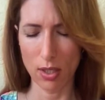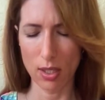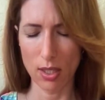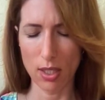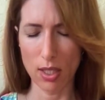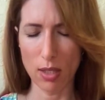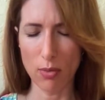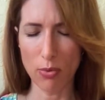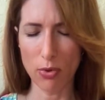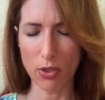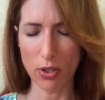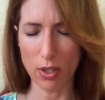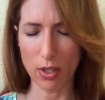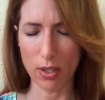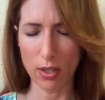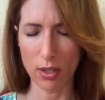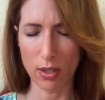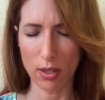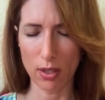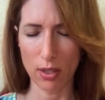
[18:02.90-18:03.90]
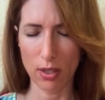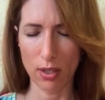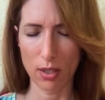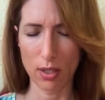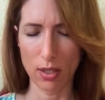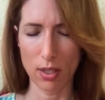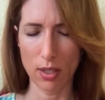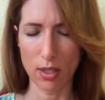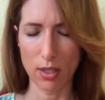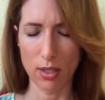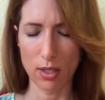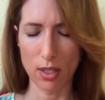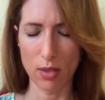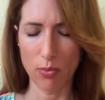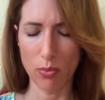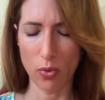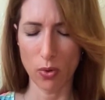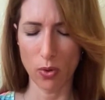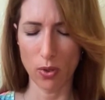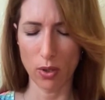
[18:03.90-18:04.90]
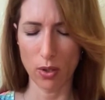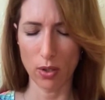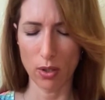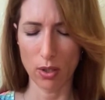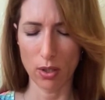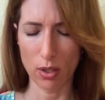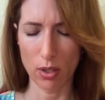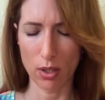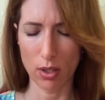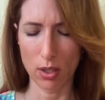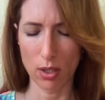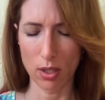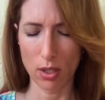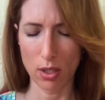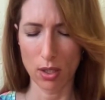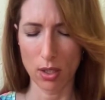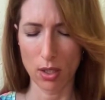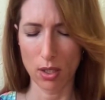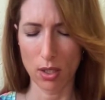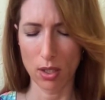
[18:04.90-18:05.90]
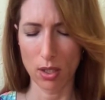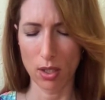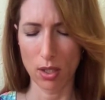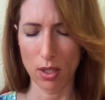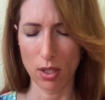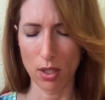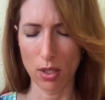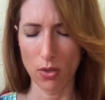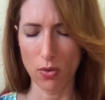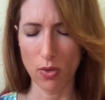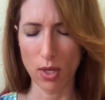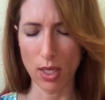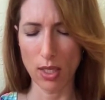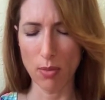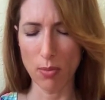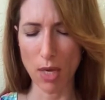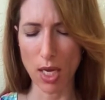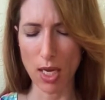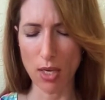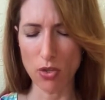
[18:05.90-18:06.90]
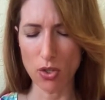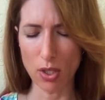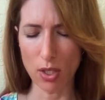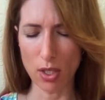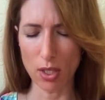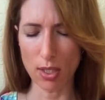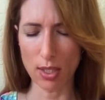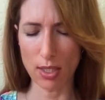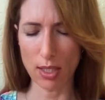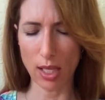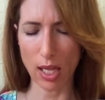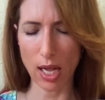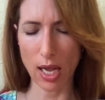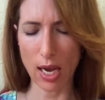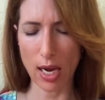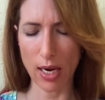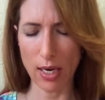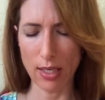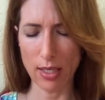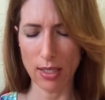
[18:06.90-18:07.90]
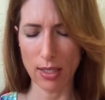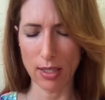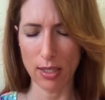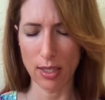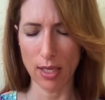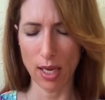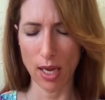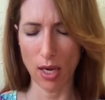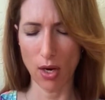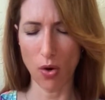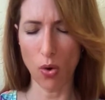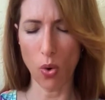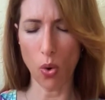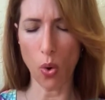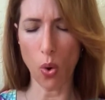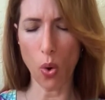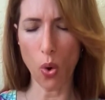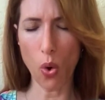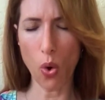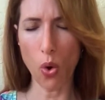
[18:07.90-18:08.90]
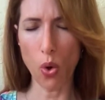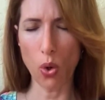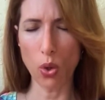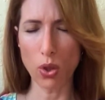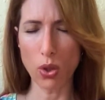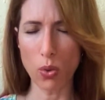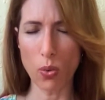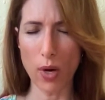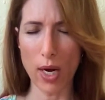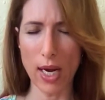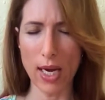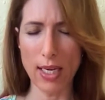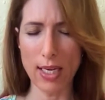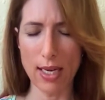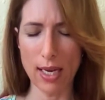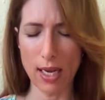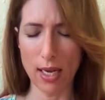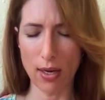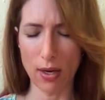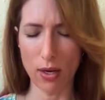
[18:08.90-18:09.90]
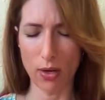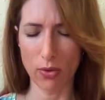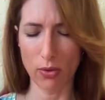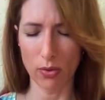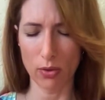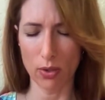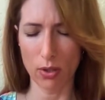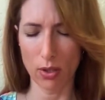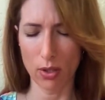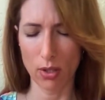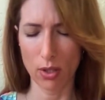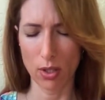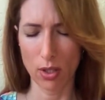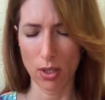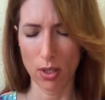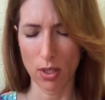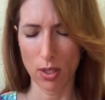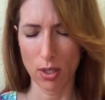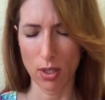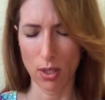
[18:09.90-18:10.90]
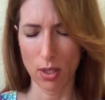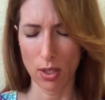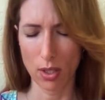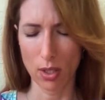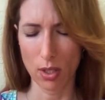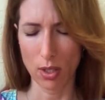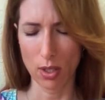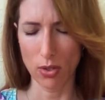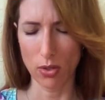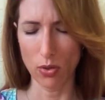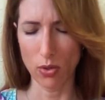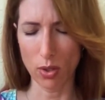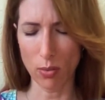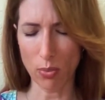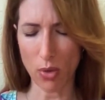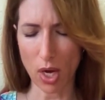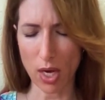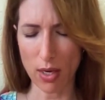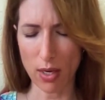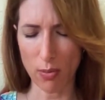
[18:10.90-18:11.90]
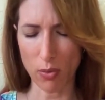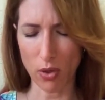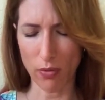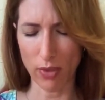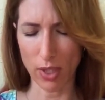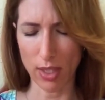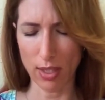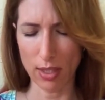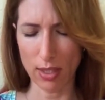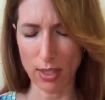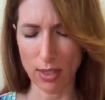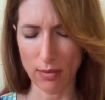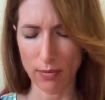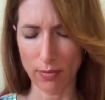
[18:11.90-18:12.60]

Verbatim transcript: deeper, deeper. You can imagine a slide and go all the way down to the bottom of it.